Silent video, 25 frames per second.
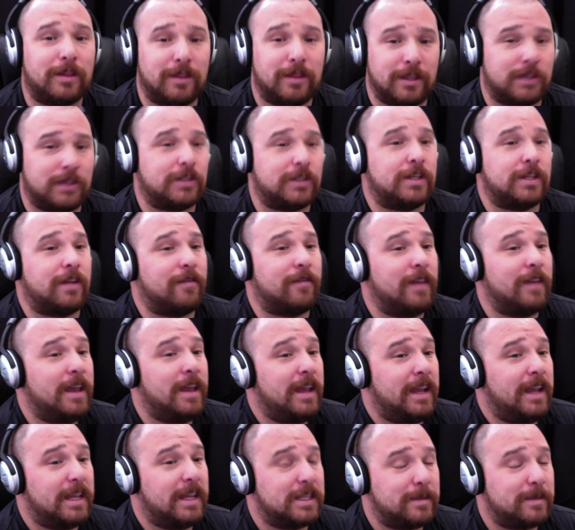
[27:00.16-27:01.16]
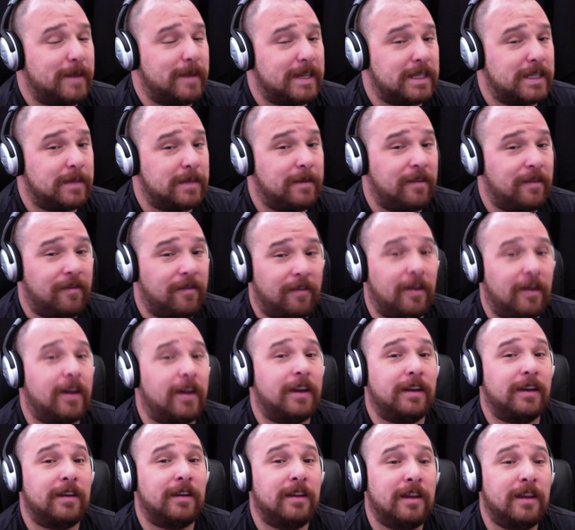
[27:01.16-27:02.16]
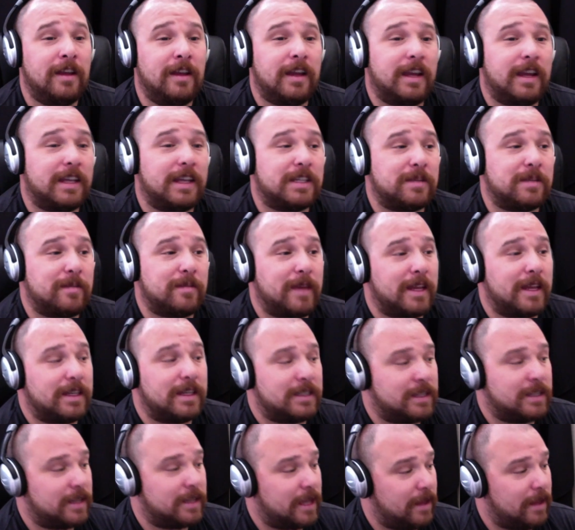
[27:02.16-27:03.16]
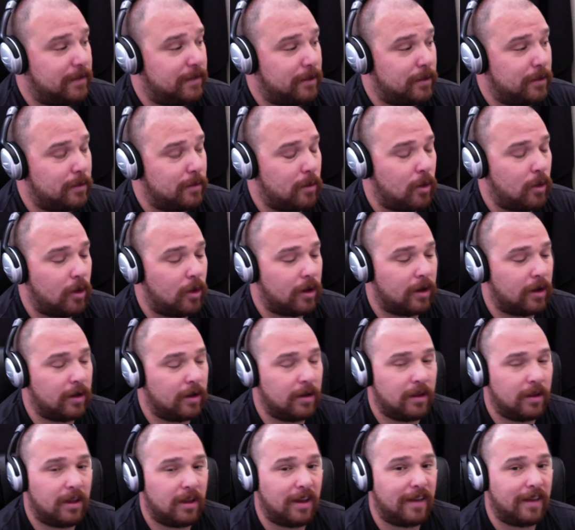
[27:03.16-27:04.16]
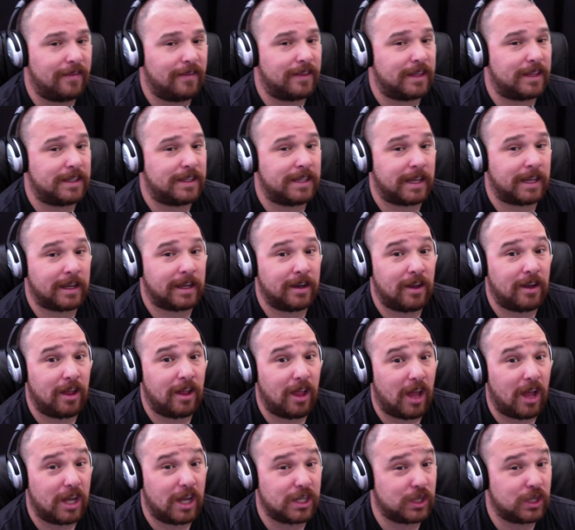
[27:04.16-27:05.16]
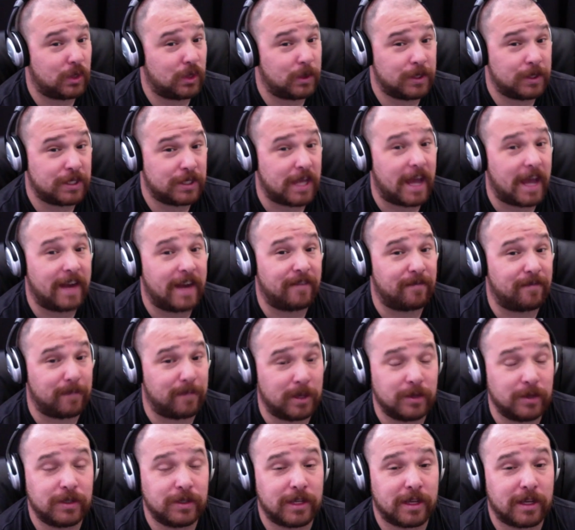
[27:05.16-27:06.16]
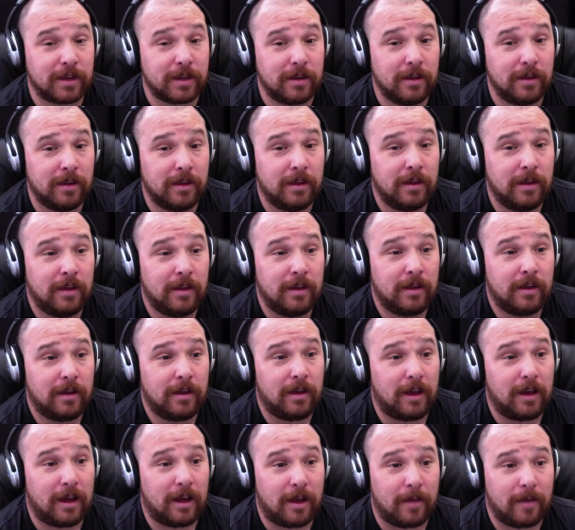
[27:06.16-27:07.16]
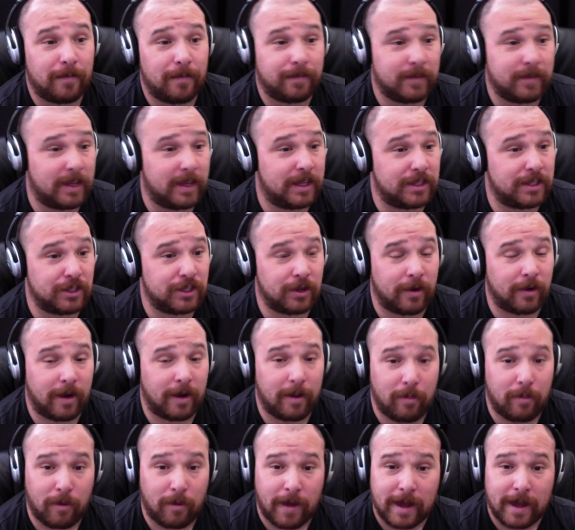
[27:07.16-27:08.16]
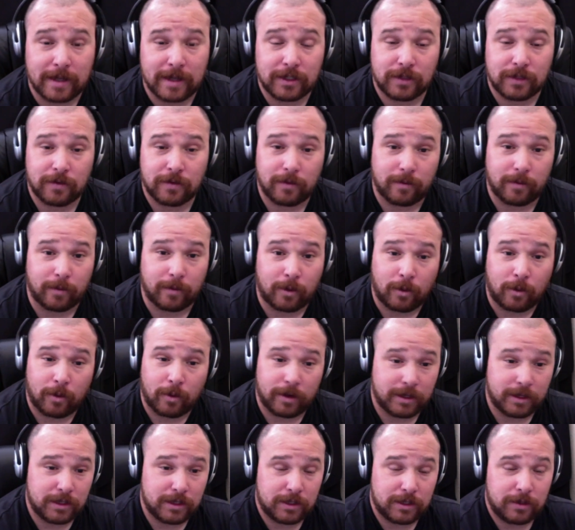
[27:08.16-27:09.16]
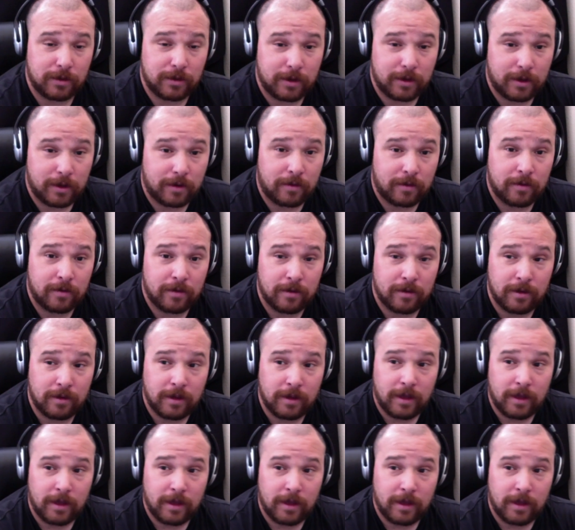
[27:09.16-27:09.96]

with this stuff. It's meant to be fun. It's meant to give you more of the technological side of music. It's great practice for the recording studio.